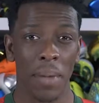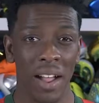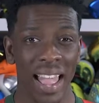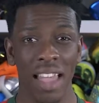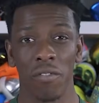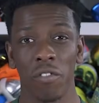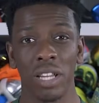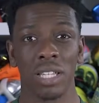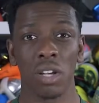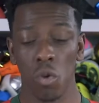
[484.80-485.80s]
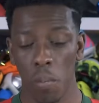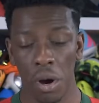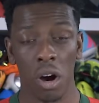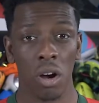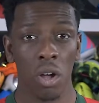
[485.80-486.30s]
about every single
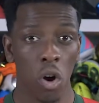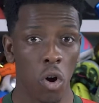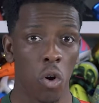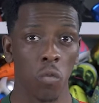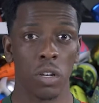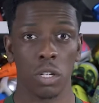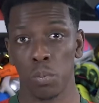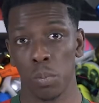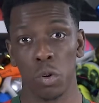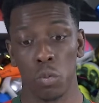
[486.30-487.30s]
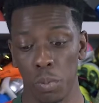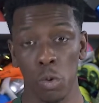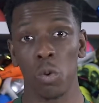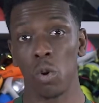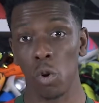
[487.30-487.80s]
part of this
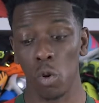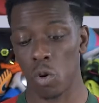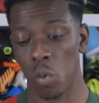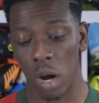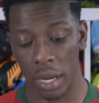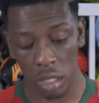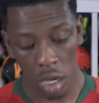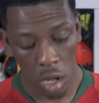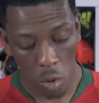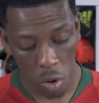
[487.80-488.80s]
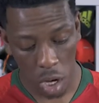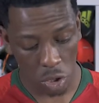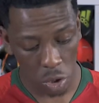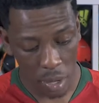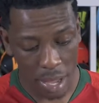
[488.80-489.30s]
boot look-wise. What
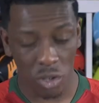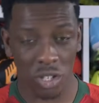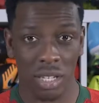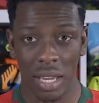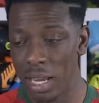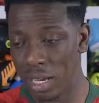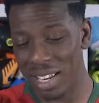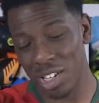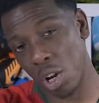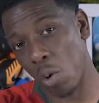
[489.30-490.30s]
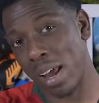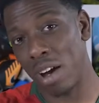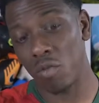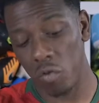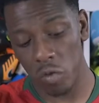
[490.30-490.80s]
I'll do now is just take the insole
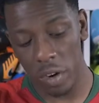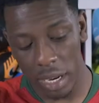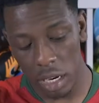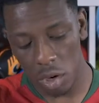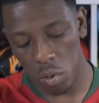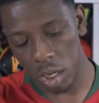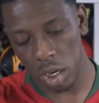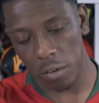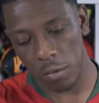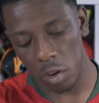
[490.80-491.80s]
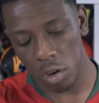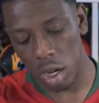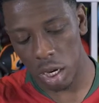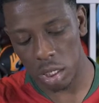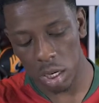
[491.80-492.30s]
out really quickly for you
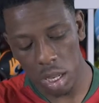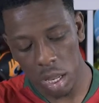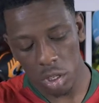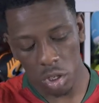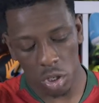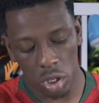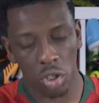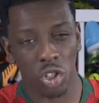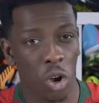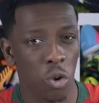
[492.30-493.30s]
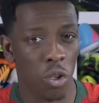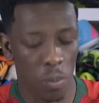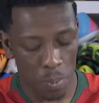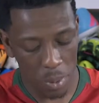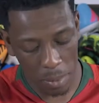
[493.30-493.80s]
guys, just to show you
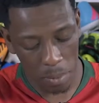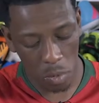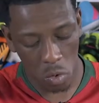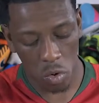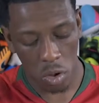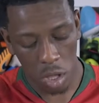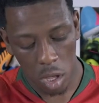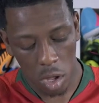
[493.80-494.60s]
a bit more